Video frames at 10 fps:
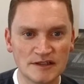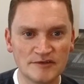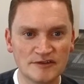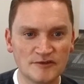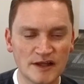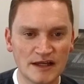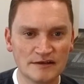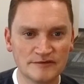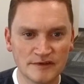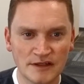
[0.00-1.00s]
Even if you
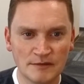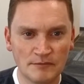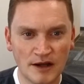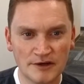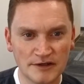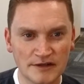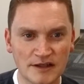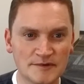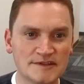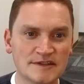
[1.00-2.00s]
have moderate
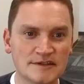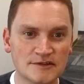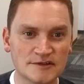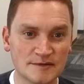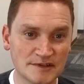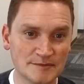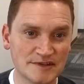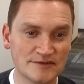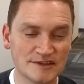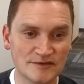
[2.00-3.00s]
gum disease, or sometimes
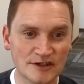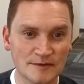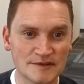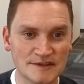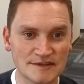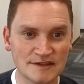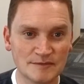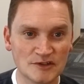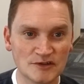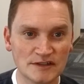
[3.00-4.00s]
even severe gum disease, can
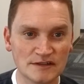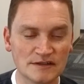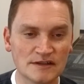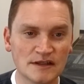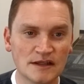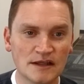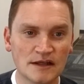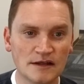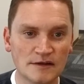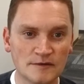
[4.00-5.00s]
be treated
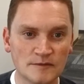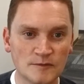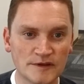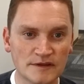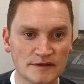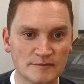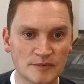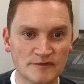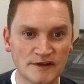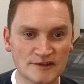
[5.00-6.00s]
with a
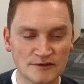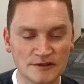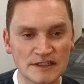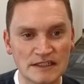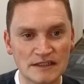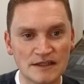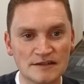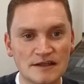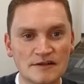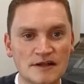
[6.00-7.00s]
professional cleaning at a
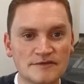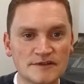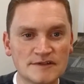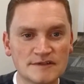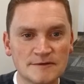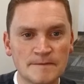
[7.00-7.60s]
dental office.